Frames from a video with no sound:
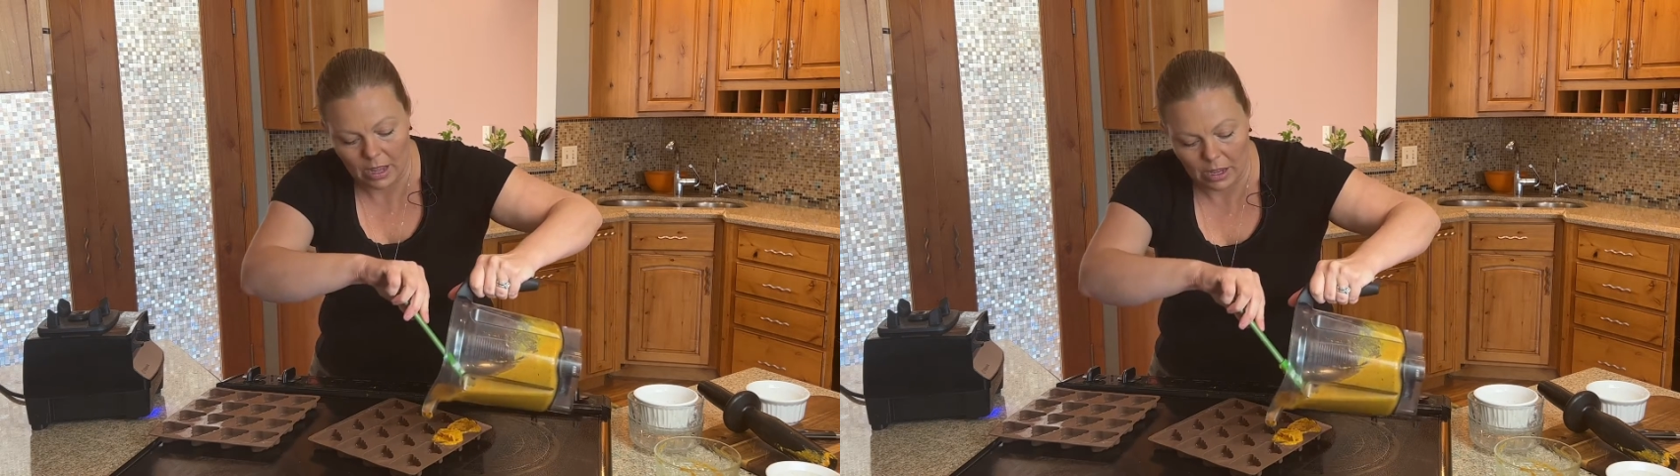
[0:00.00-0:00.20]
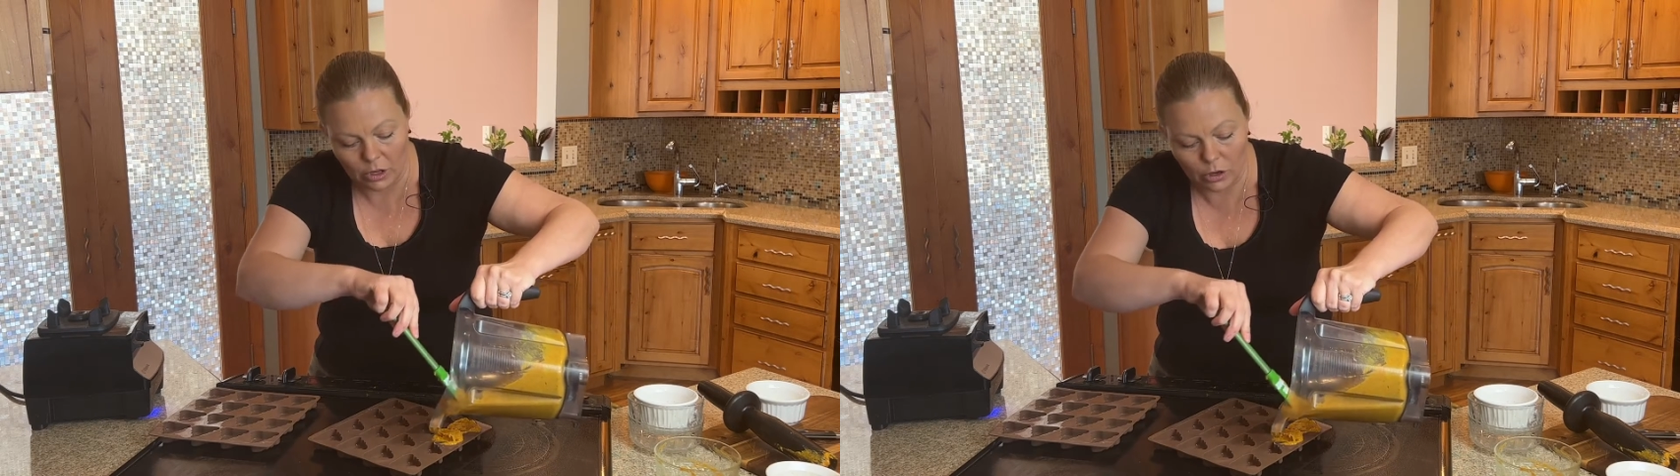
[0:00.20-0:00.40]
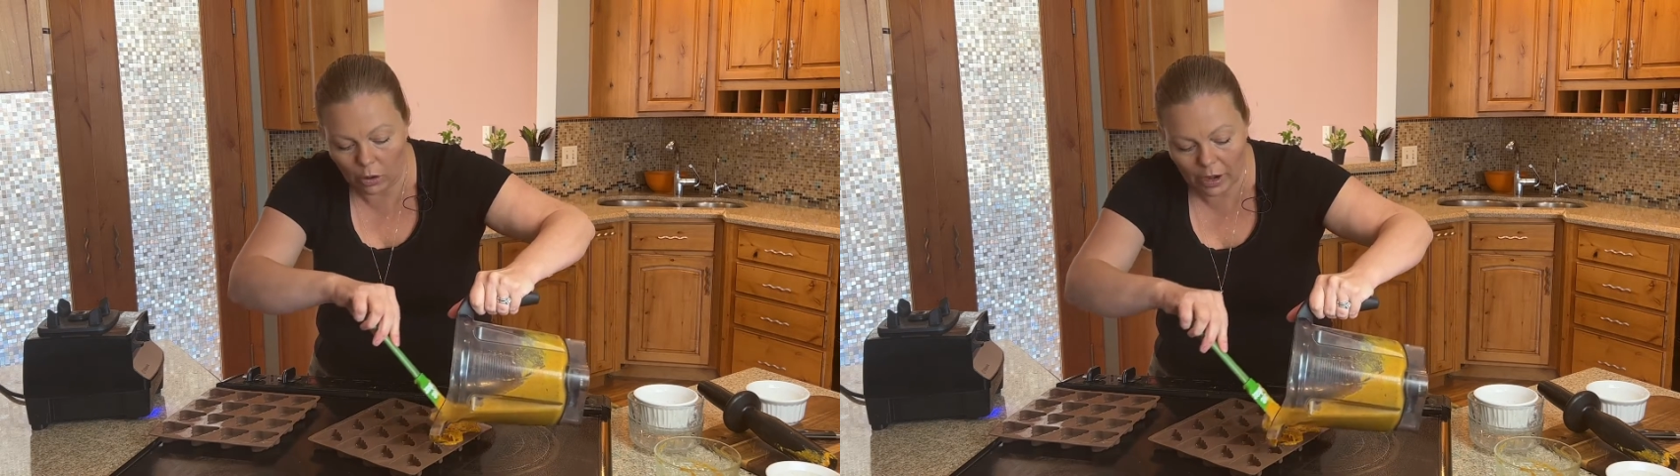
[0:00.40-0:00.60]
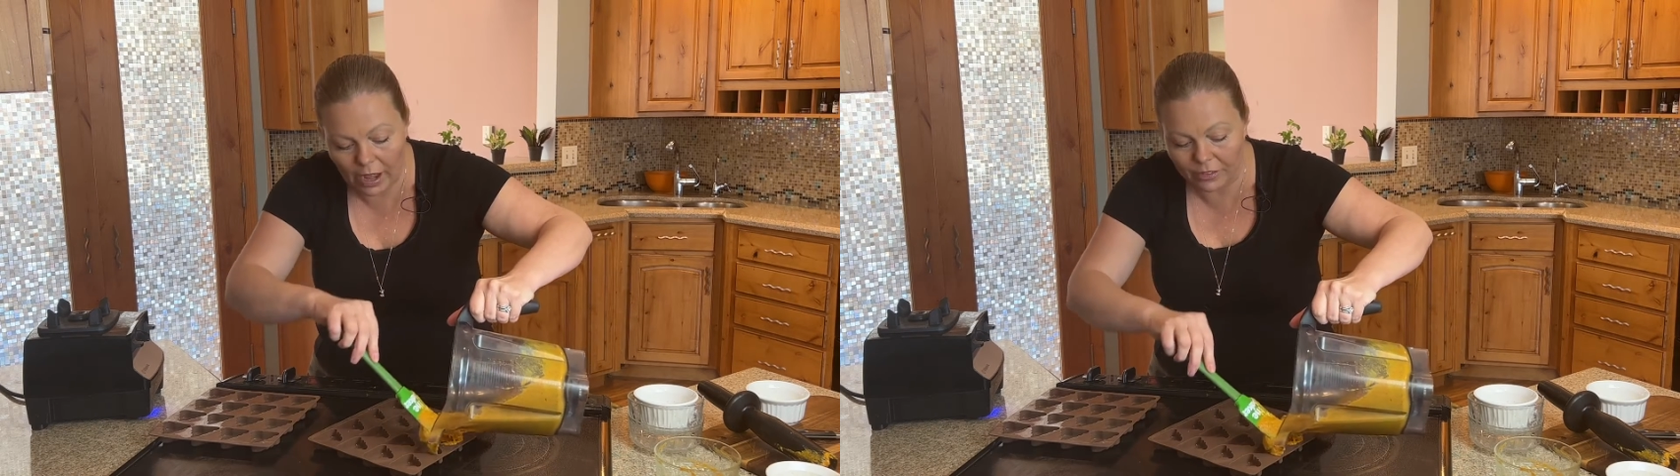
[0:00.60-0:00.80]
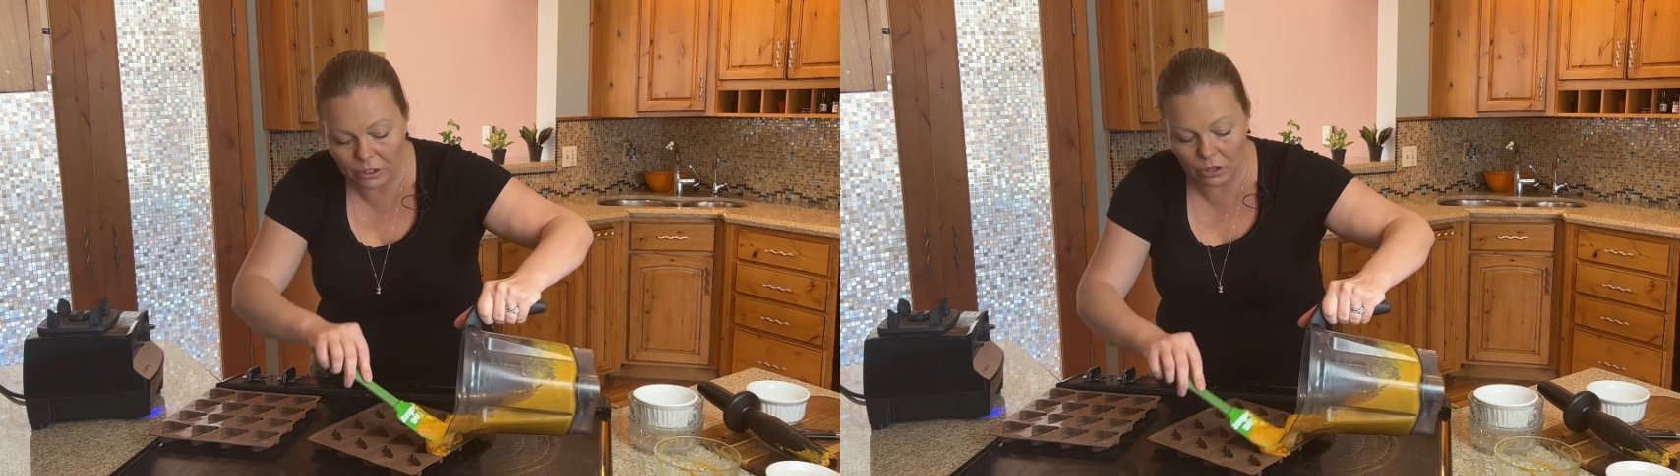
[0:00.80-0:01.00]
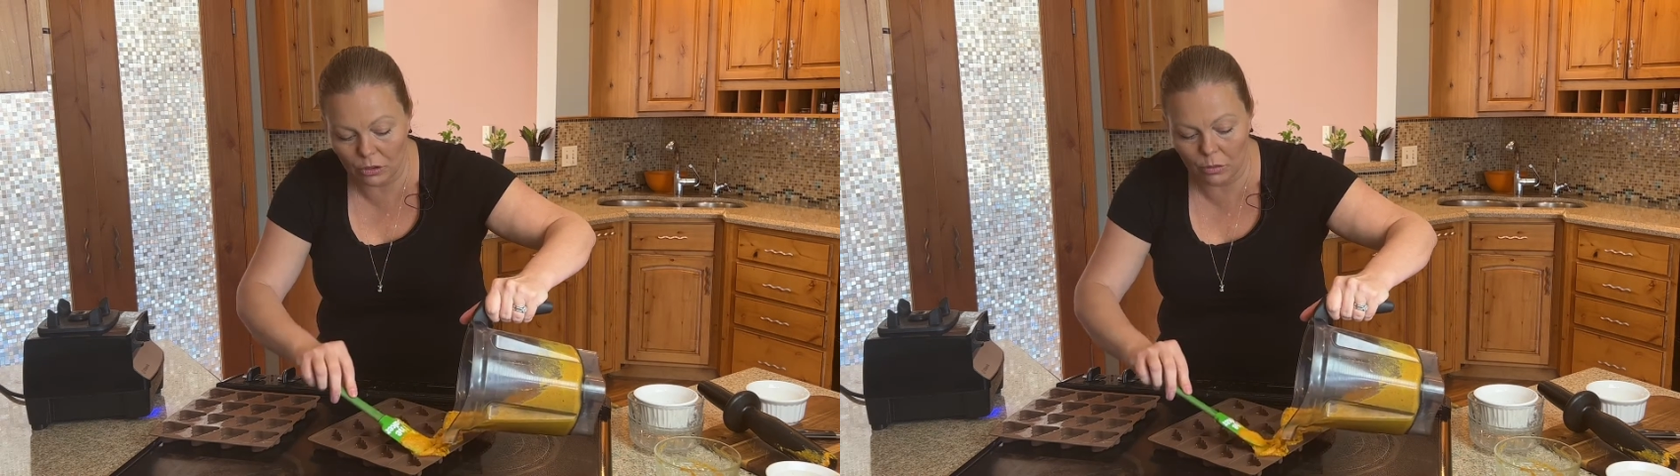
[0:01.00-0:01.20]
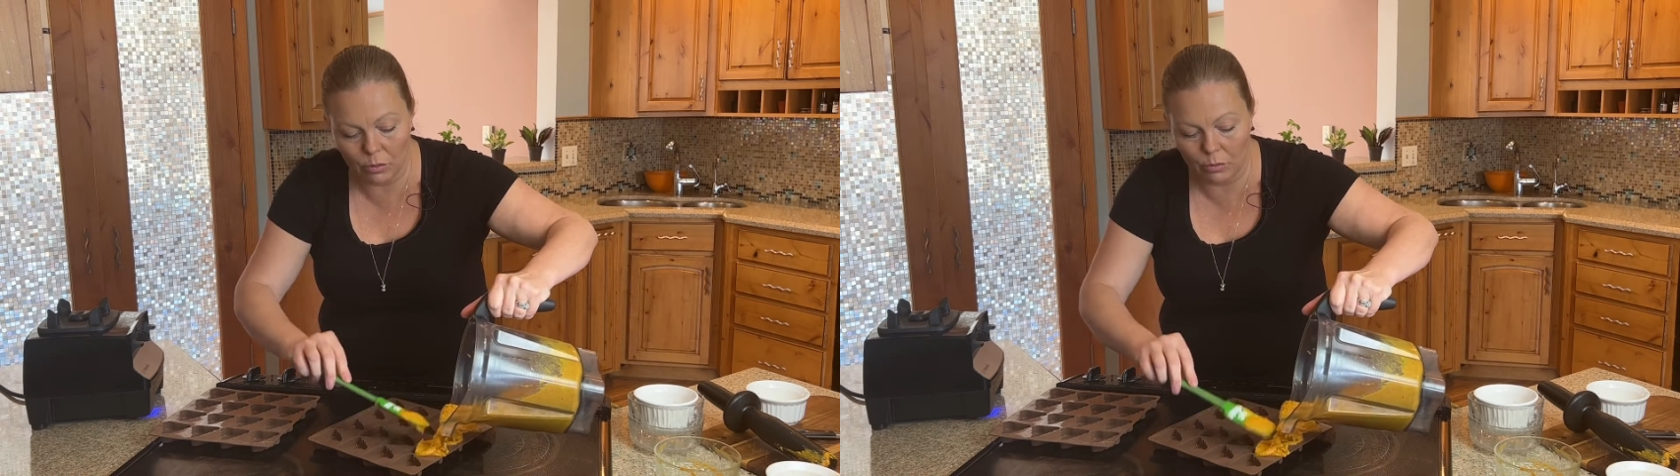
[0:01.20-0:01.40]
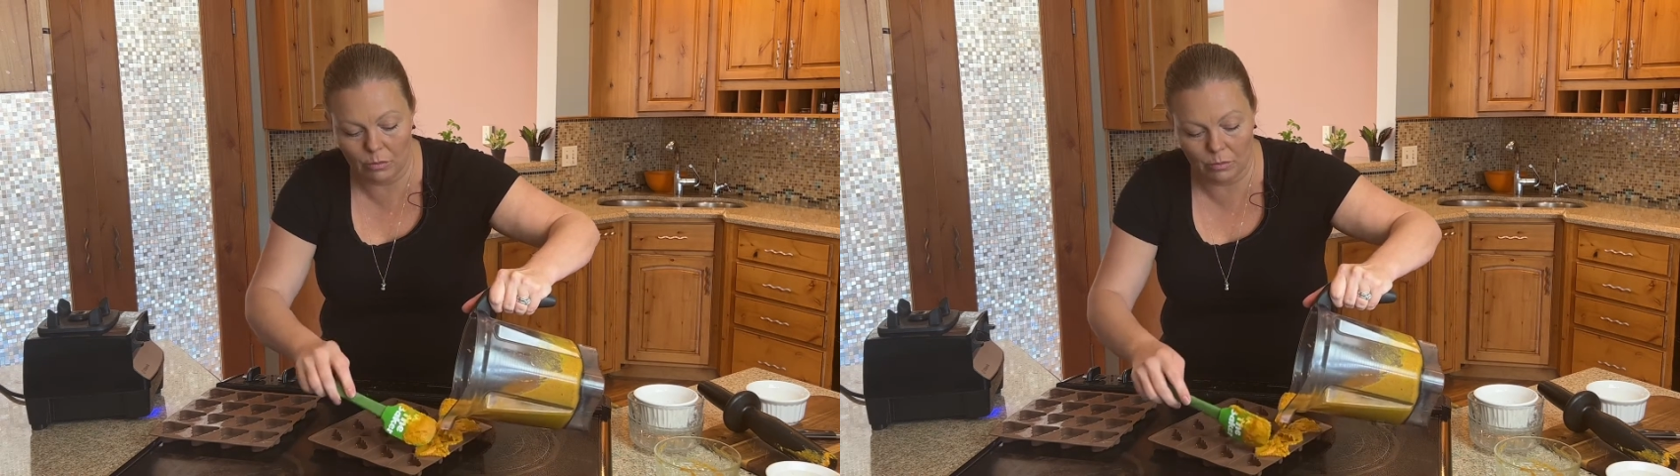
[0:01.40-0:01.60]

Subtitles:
You don't have to